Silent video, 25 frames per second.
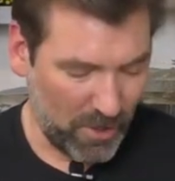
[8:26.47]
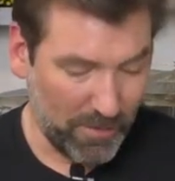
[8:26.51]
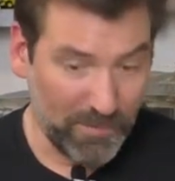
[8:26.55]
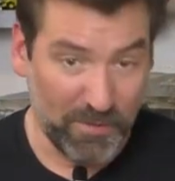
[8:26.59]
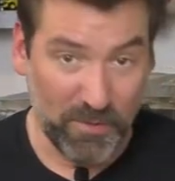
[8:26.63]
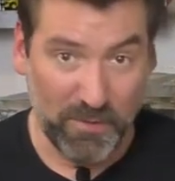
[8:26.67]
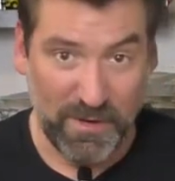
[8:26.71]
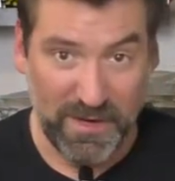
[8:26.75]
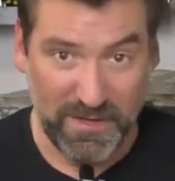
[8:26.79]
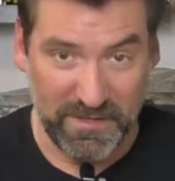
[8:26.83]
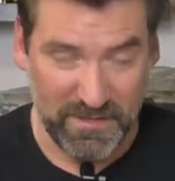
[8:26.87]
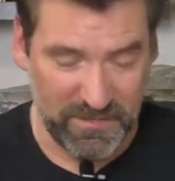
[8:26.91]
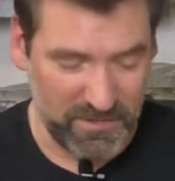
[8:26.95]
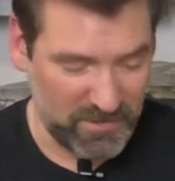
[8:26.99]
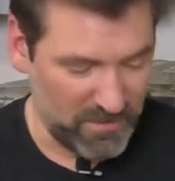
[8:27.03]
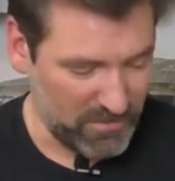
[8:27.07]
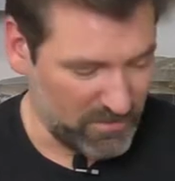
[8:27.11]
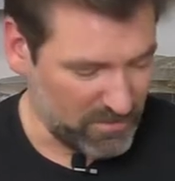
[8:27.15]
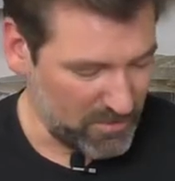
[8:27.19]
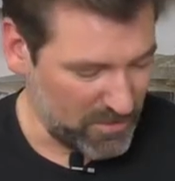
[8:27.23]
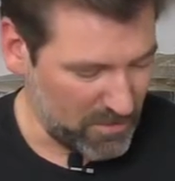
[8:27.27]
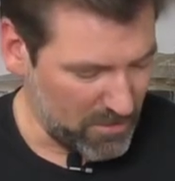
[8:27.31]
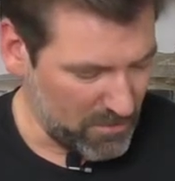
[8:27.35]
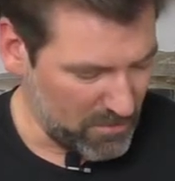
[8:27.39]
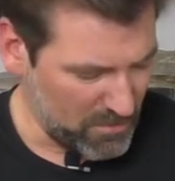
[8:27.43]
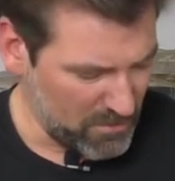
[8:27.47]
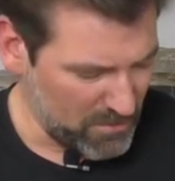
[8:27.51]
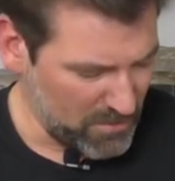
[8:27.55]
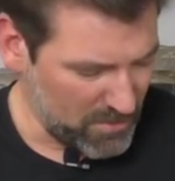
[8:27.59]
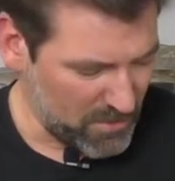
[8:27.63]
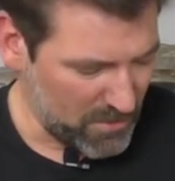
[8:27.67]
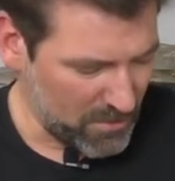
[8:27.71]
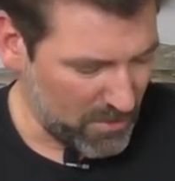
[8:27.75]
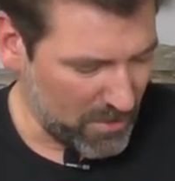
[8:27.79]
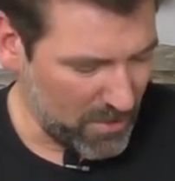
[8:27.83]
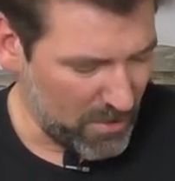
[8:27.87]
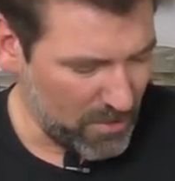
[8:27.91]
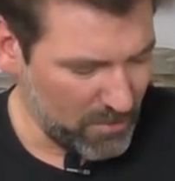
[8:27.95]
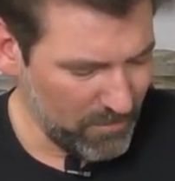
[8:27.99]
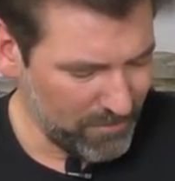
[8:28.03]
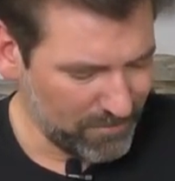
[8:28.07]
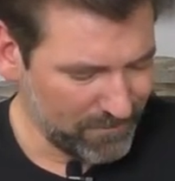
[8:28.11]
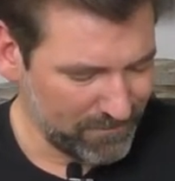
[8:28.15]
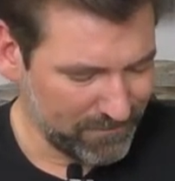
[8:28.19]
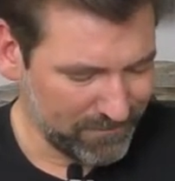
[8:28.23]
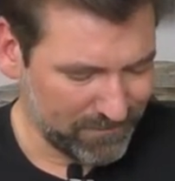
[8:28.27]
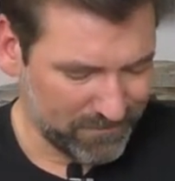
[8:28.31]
operators used to use, you know.